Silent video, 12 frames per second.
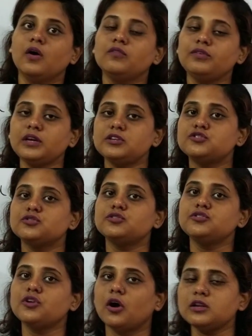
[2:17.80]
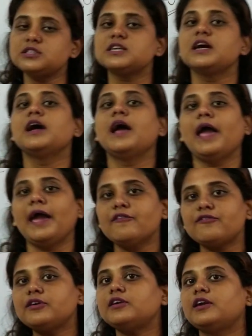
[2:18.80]
We do not
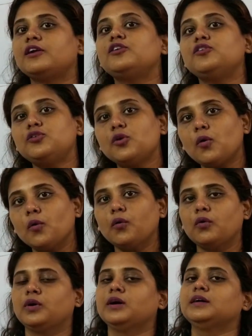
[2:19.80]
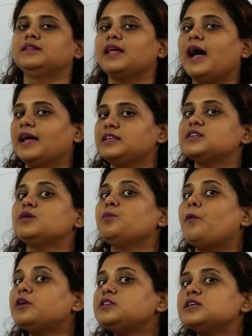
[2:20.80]
ever know that
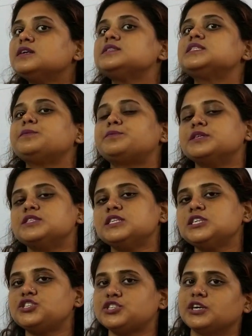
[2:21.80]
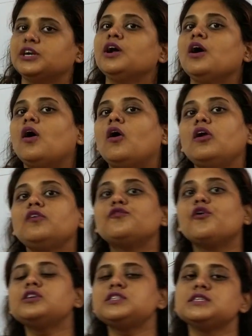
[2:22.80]
what is the procedure or
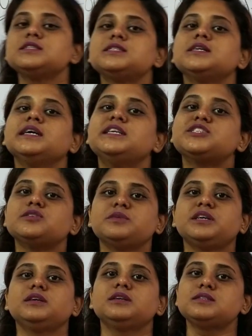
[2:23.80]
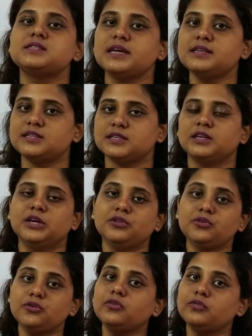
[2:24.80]
what is the intermediate center
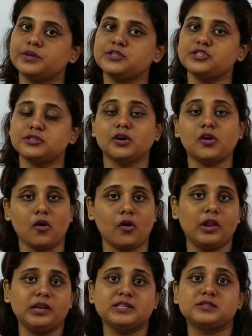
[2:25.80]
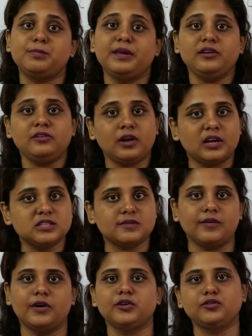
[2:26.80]
through which the call is being
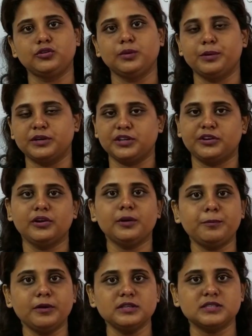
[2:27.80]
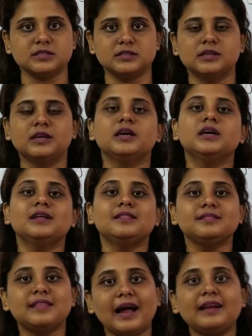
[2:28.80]
transferred to a particular person.
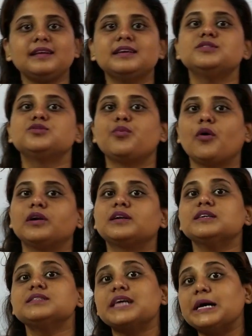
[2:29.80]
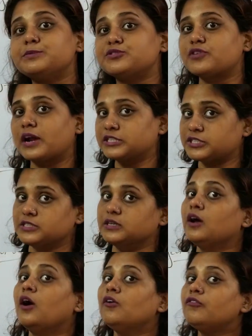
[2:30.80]
That is what is abstraction.
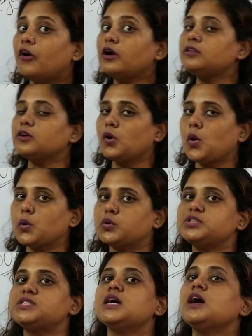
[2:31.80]
For the codes